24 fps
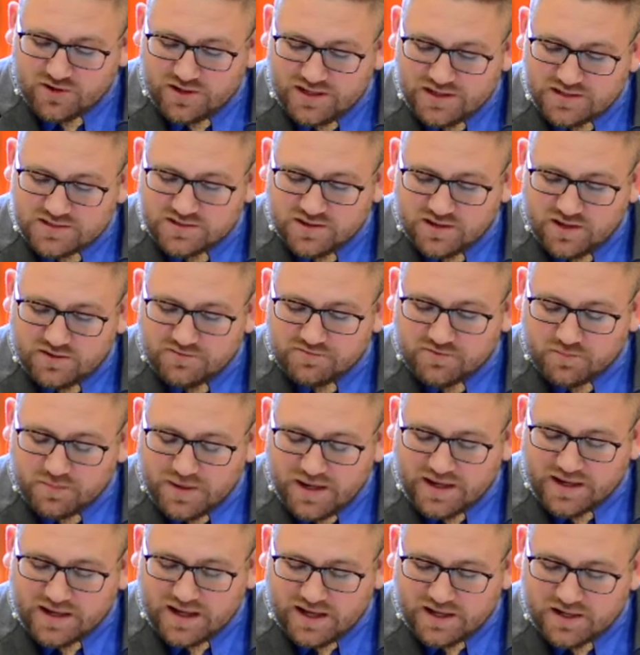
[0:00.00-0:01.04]
his love for
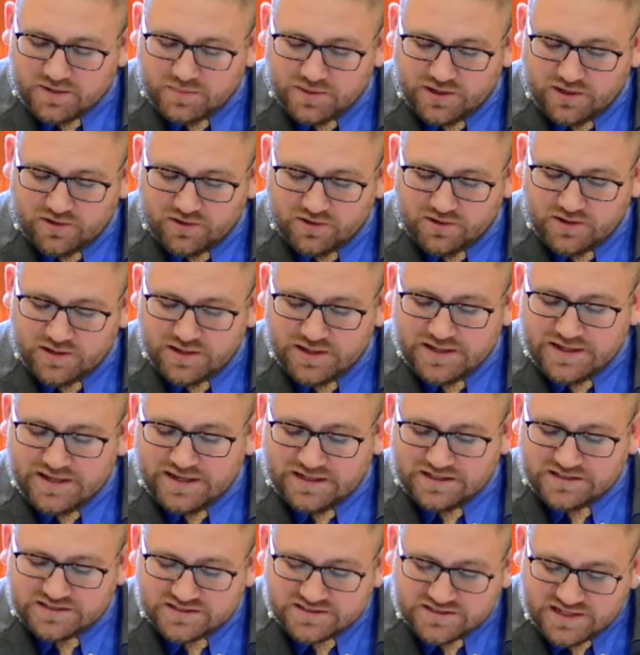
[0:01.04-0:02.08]
mankind appeared,
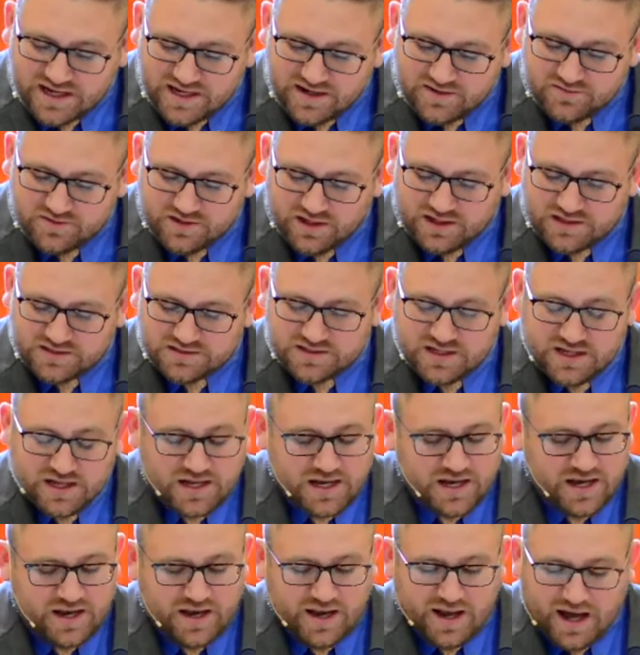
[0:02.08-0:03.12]
he saved us,
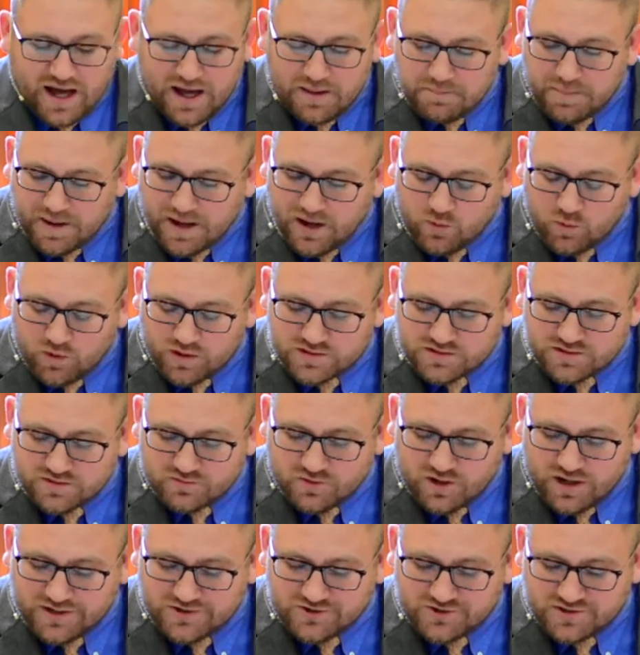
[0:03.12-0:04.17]
not by works of
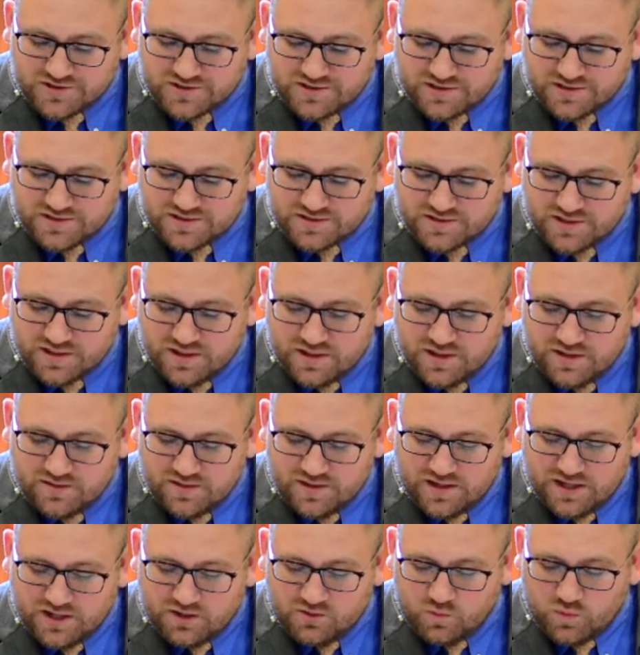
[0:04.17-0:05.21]
righteousness
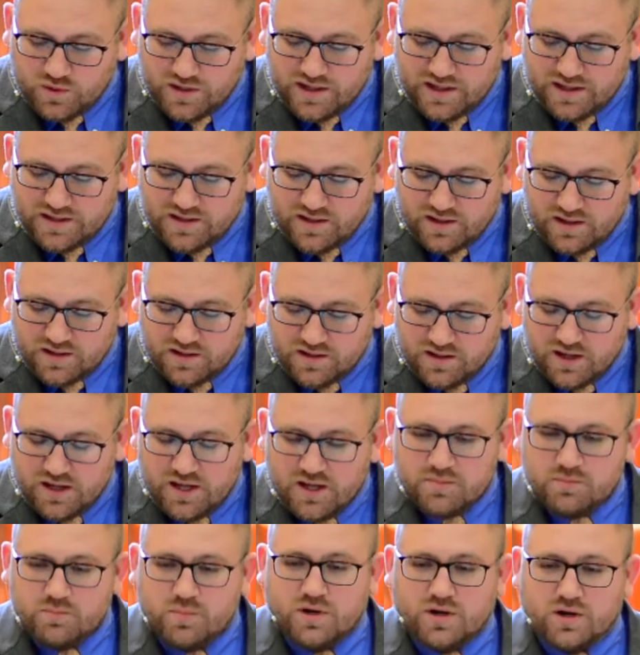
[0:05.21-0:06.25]
that we had done,
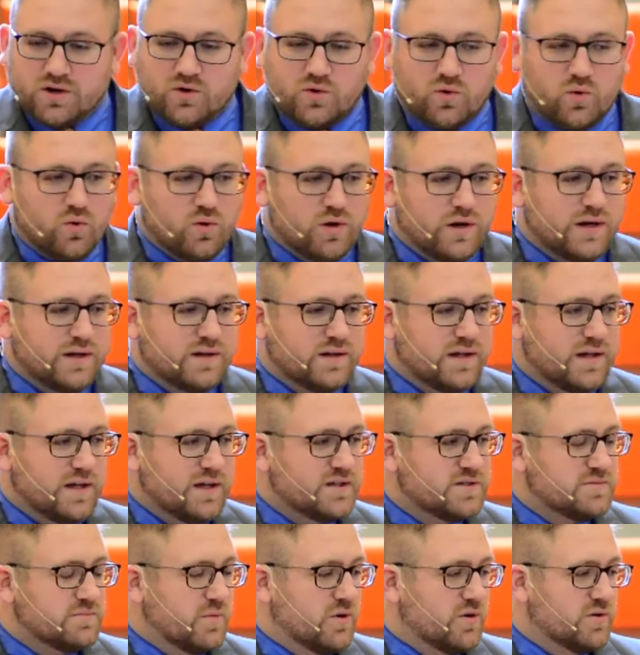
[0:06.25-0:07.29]
but according to
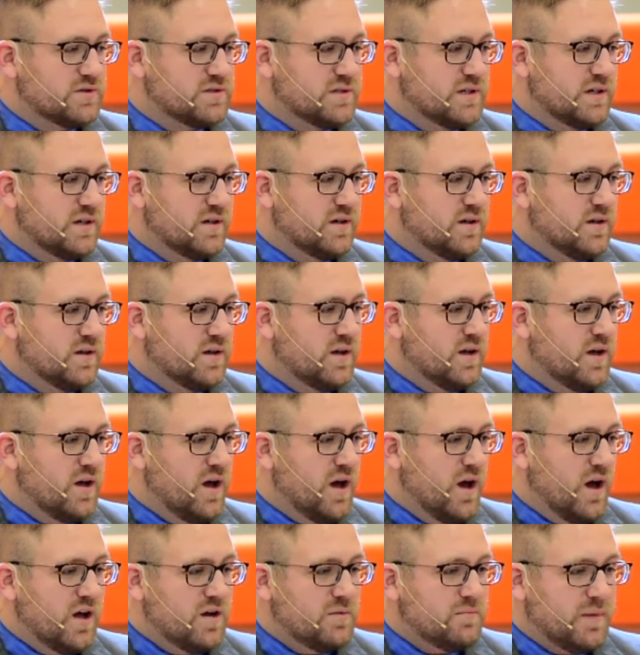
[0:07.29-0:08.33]
his mercy,
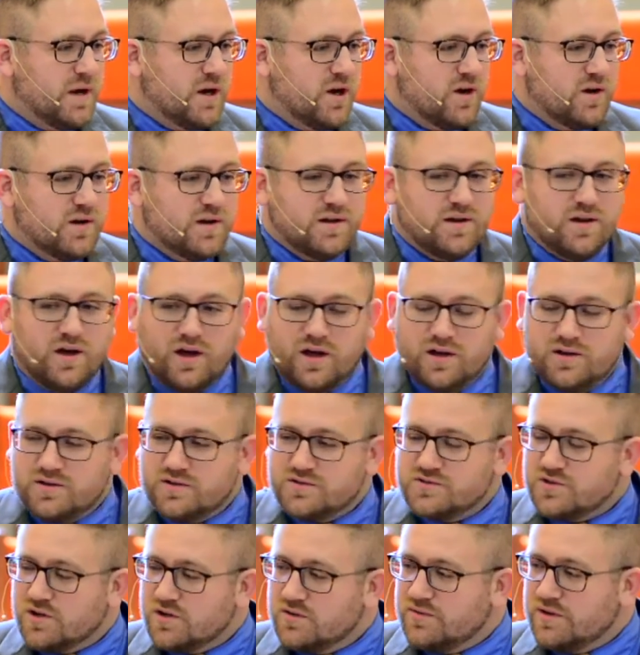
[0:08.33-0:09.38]
unmerited,
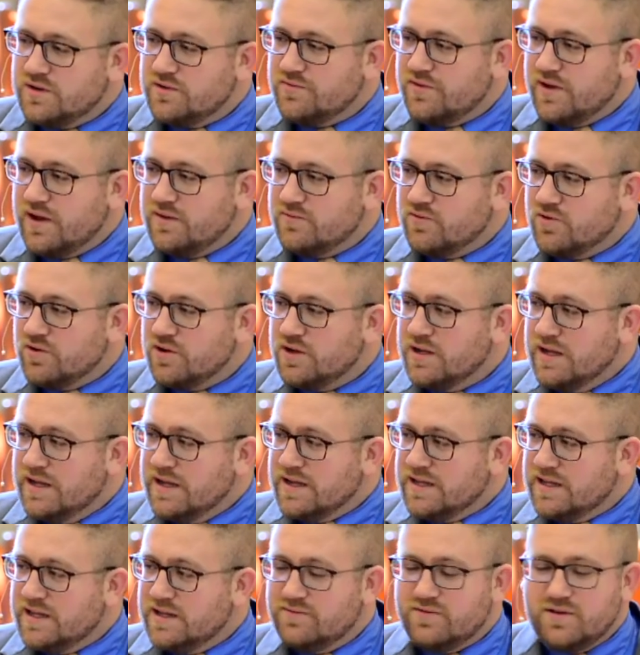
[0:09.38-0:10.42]
undeserving favor
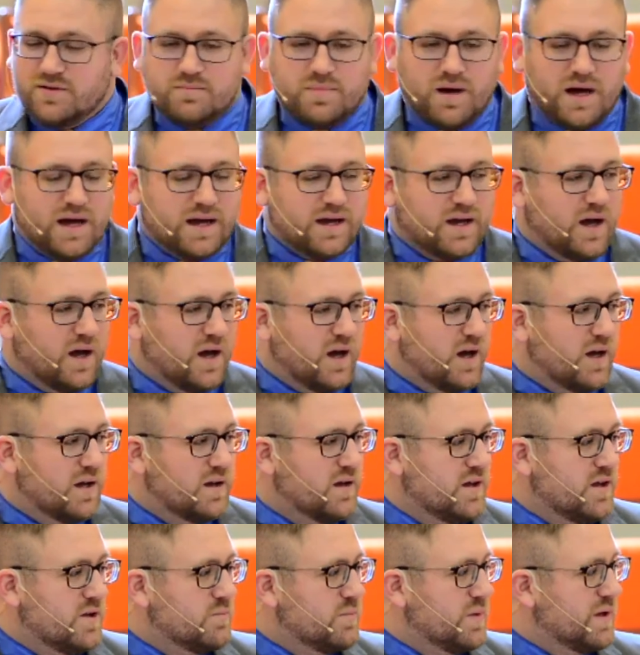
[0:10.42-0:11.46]
given by God
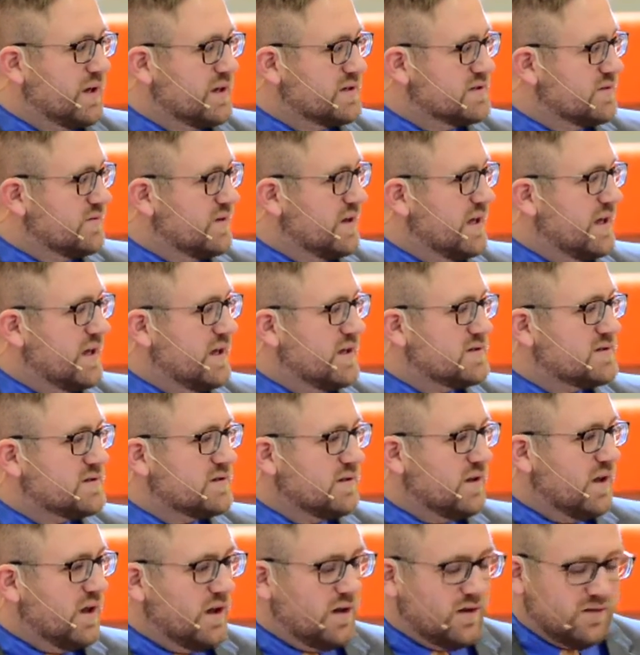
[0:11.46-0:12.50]
because of his
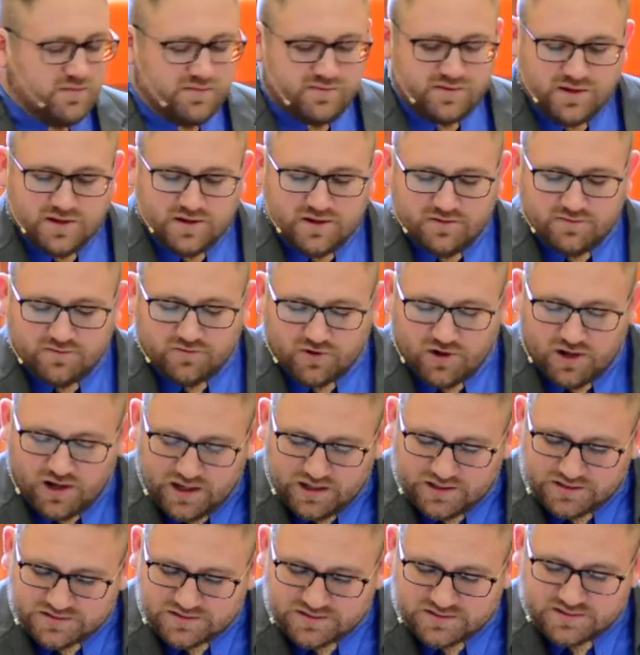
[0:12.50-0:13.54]
love for
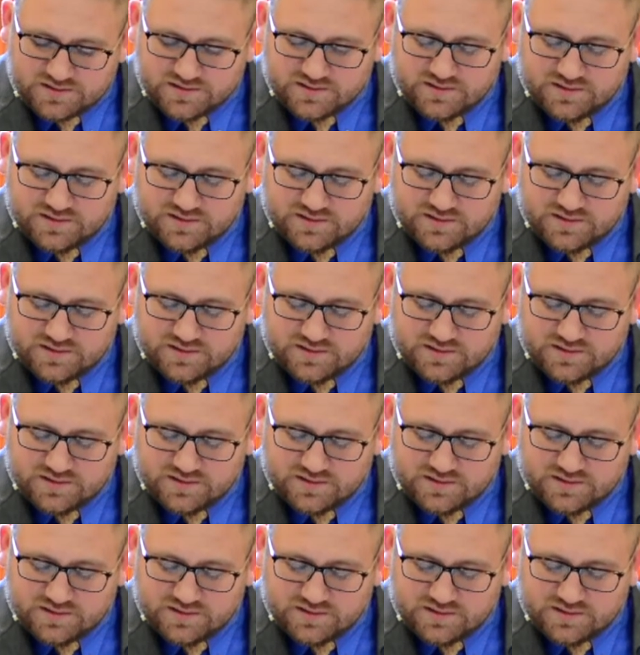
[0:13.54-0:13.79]
us.